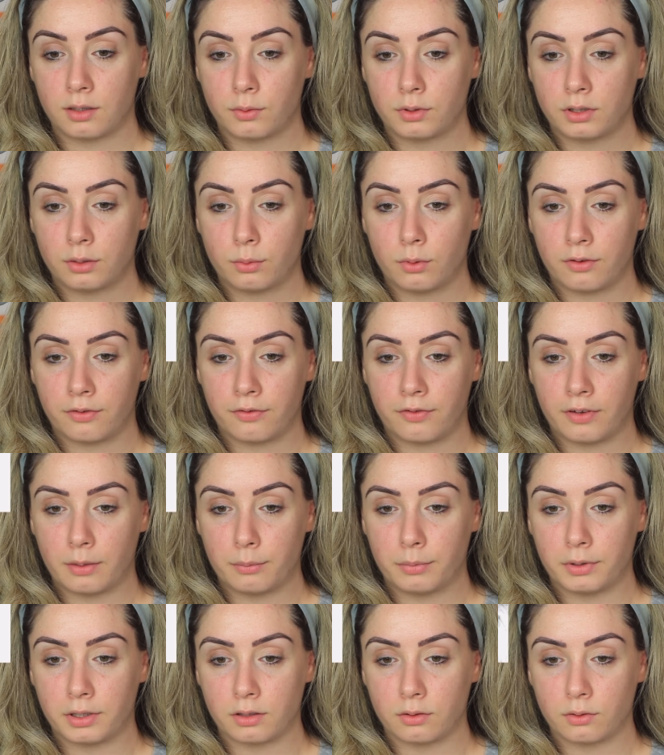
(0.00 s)
I wonder what
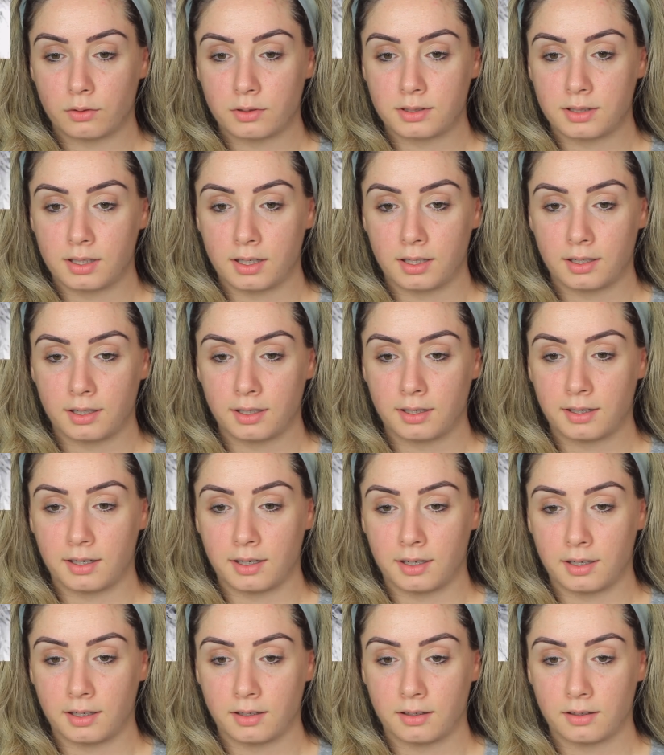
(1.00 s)
fabric looks like.
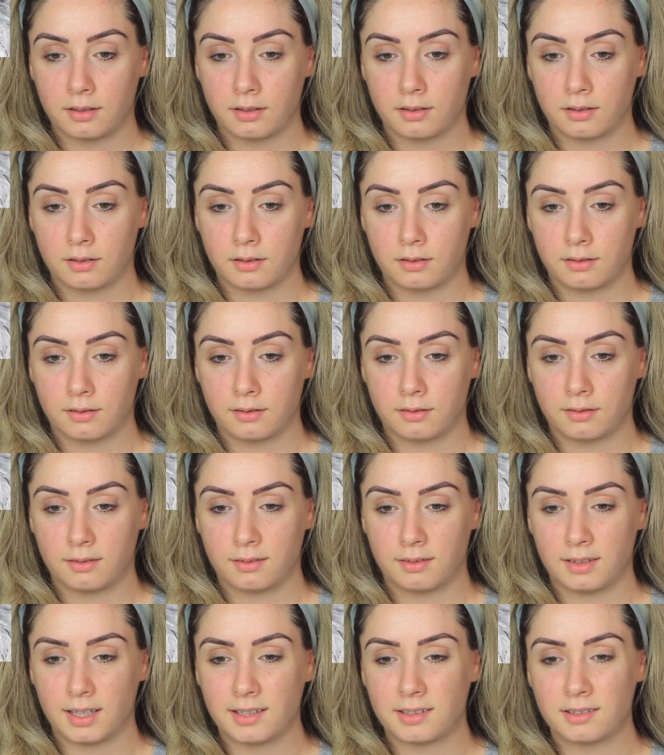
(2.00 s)
Okay.
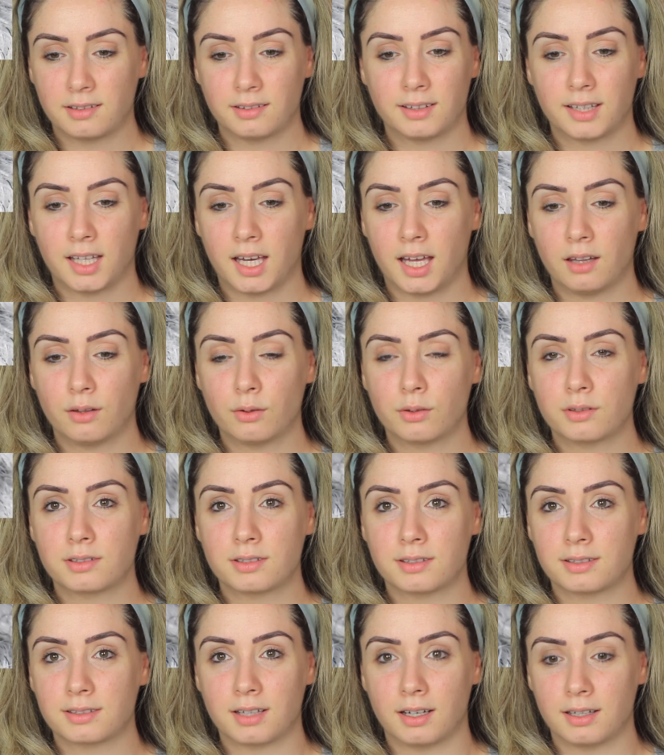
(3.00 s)
That
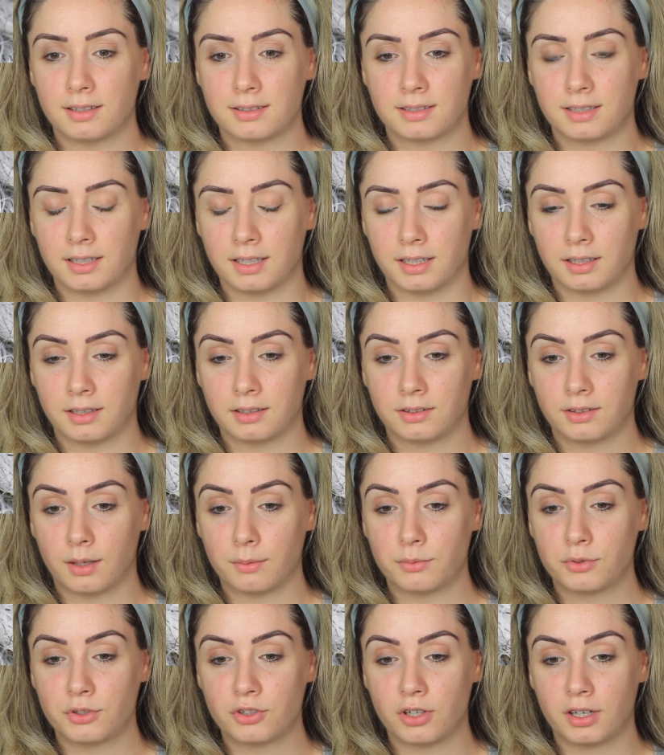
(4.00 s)
looks disgusting.
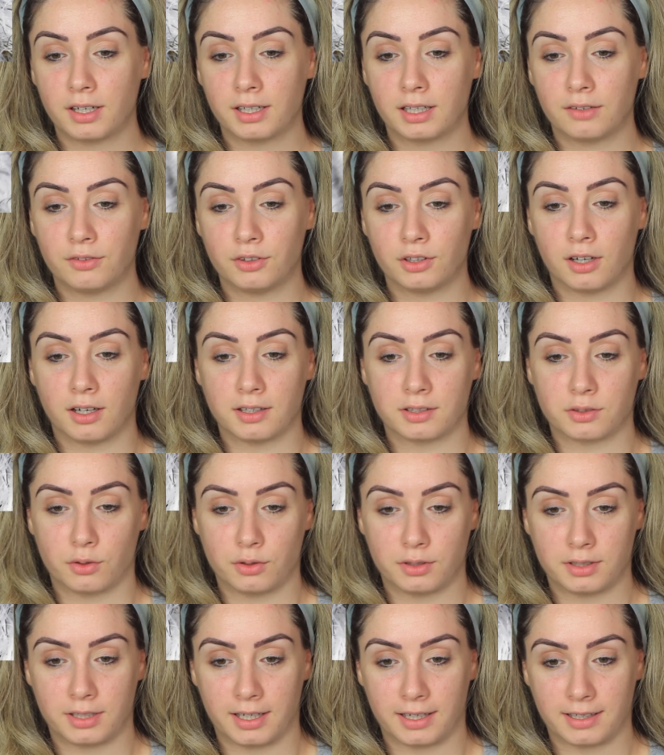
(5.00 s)
I'm just trying to give you guys
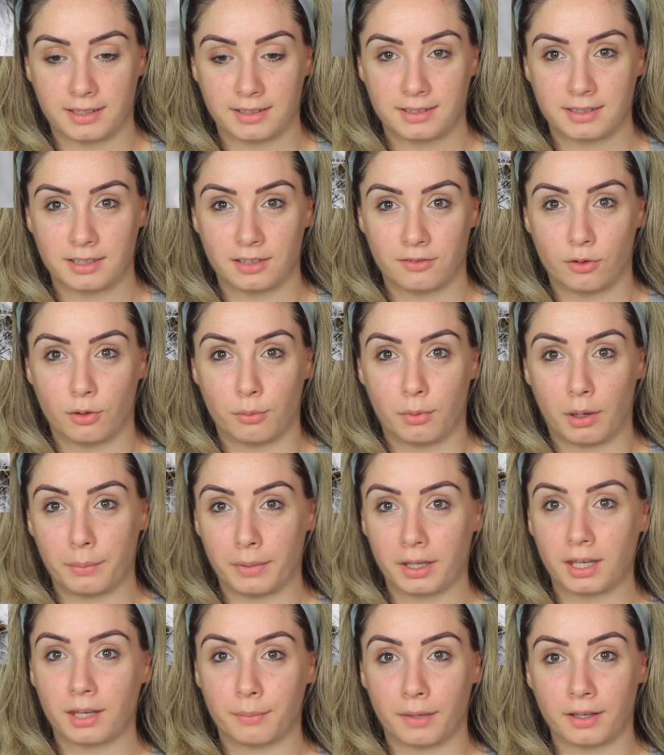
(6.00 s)
context of what my
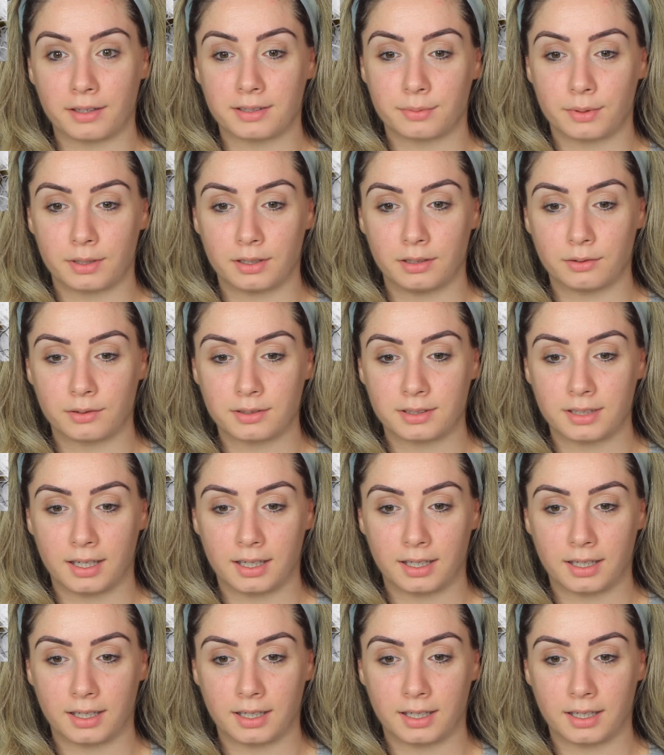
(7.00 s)
Mickey Mouse sweater looks